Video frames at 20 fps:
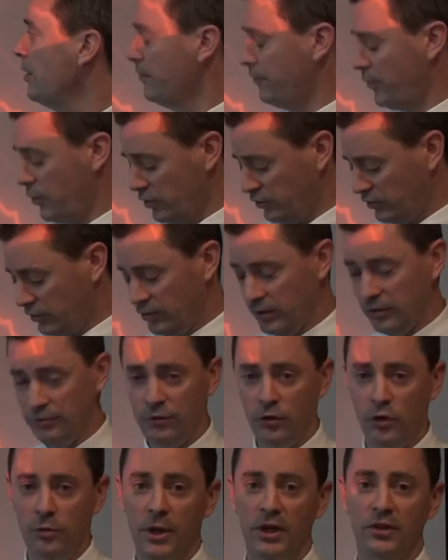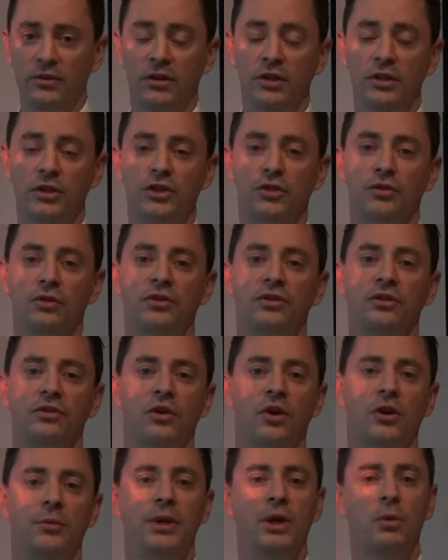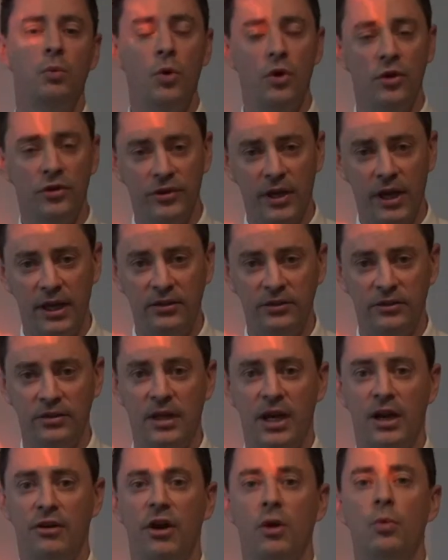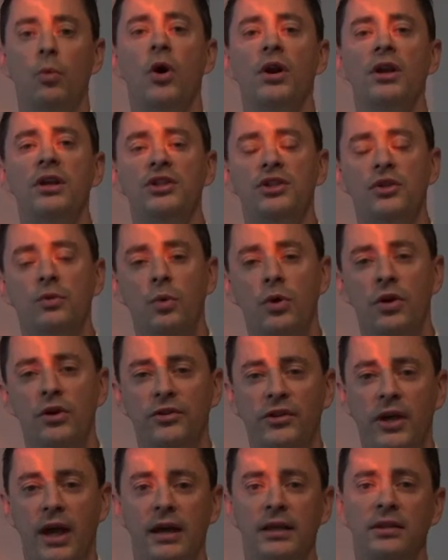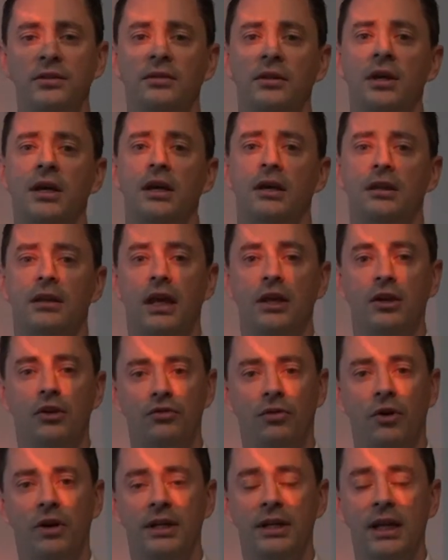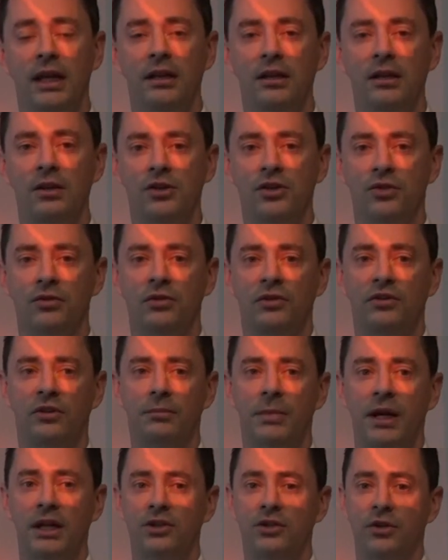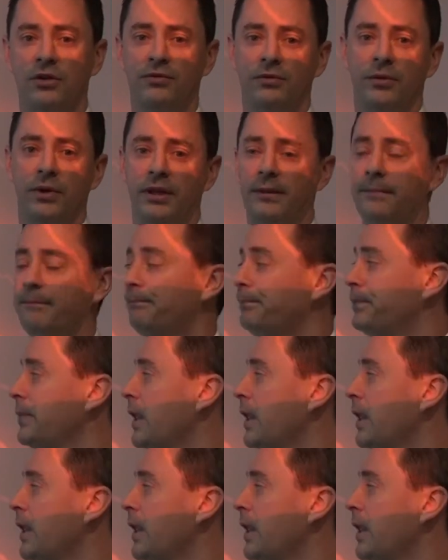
First and foremost, the insurance has got to be a worst case scenario. What is your worst case that you're trying to get the insurance to match off with?